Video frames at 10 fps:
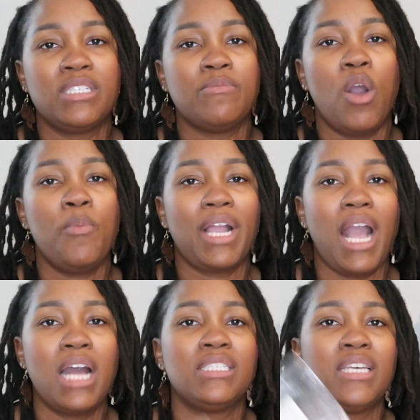this in my open
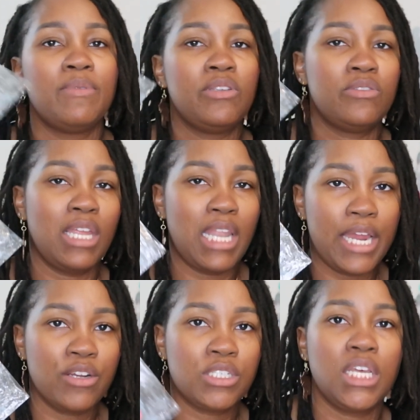concept. This is a
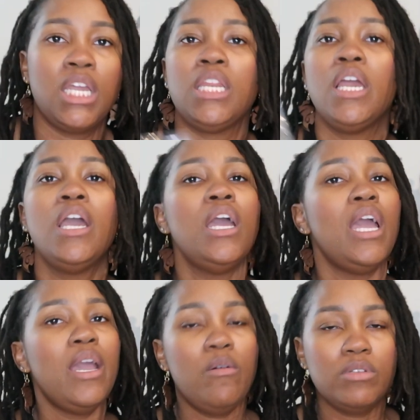lighter scent.
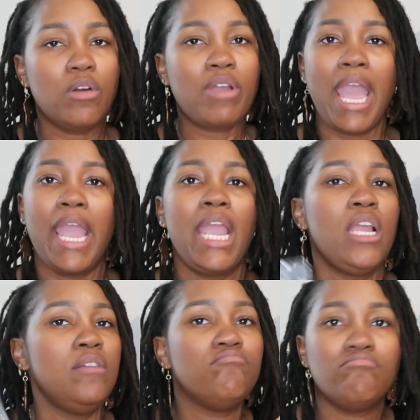It was
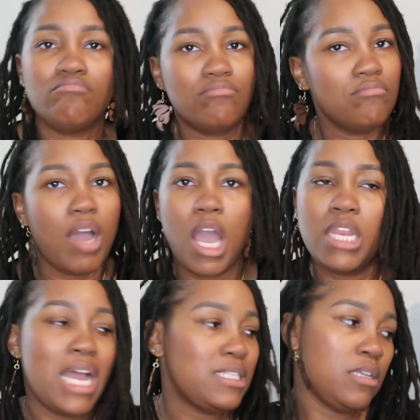okay,
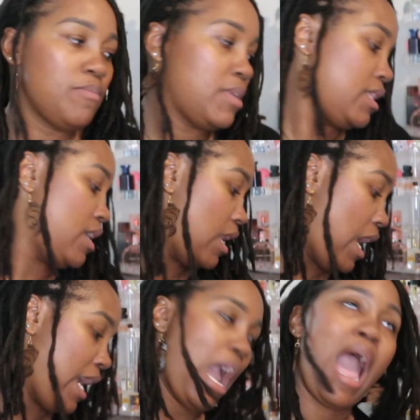and not something that
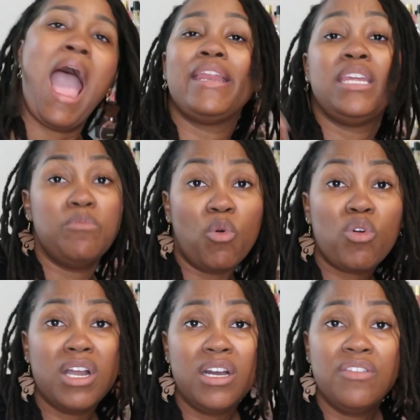like I need
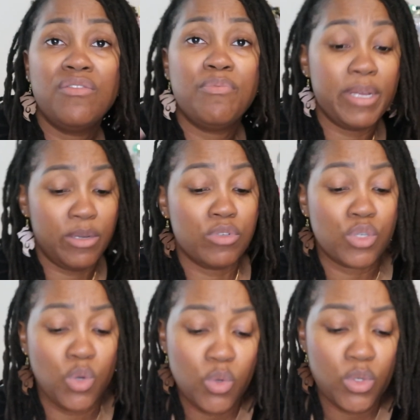more of, but it was
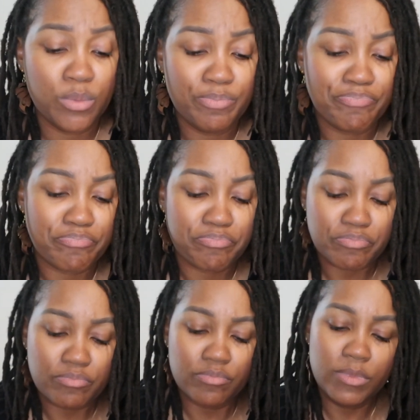cool.
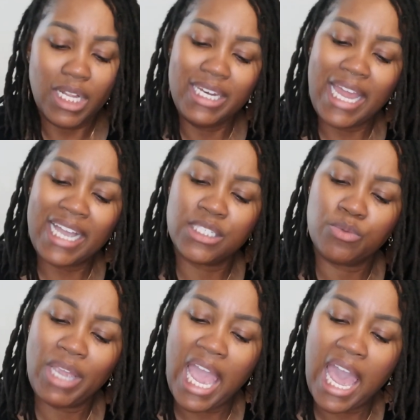Next,
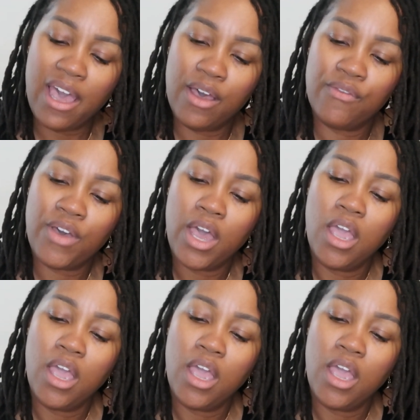we have